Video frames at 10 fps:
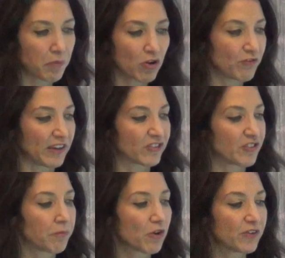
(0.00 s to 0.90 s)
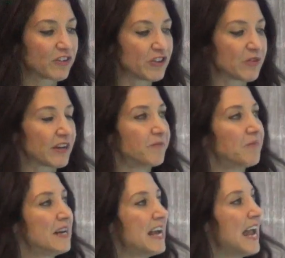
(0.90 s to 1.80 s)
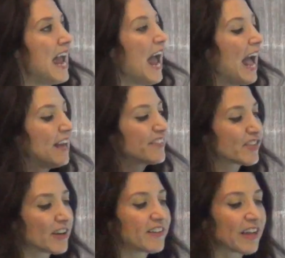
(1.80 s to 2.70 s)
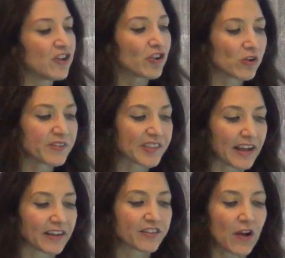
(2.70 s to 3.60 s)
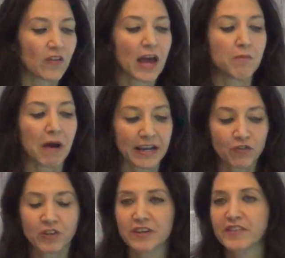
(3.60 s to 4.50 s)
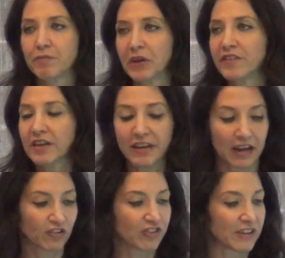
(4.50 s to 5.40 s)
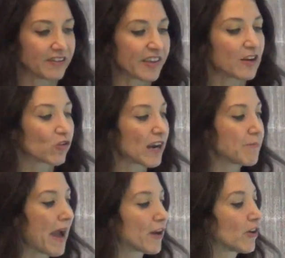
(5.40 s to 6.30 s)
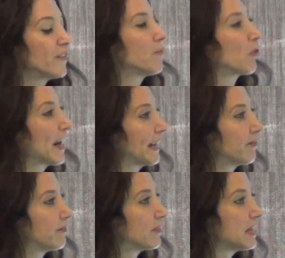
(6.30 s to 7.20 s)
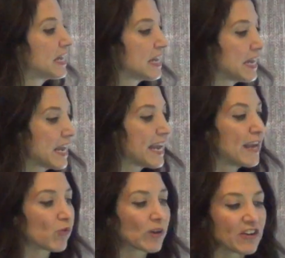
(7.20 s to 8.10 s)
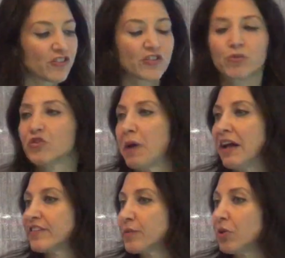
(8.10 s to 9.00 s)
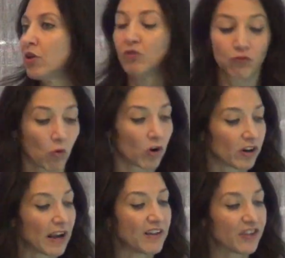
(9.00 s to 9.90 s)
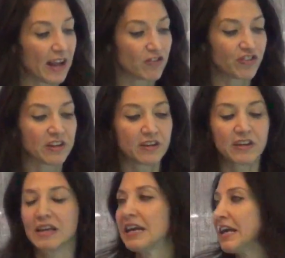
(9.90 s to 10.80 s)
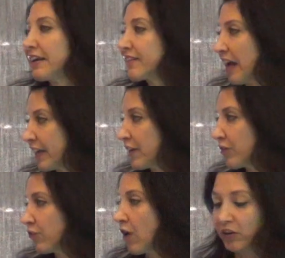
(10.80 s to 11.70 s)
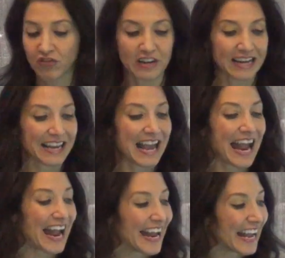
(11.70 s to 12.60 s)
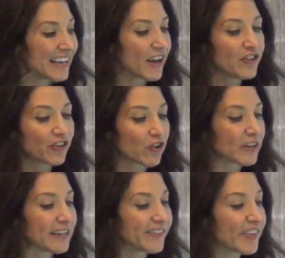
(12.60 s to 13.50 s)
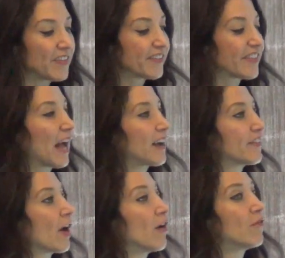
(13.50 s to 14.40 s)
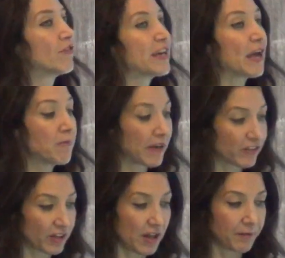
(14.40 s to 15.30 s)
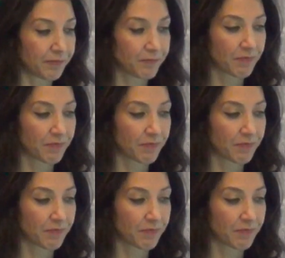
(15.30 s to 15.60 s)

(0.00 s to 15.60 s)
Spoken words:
perfect union. And studies on neuroscience found that mindfulness builds connections and gray matter in the brain in regions responsible for attention, executive functioning, and a decrease in the size of the amygdala.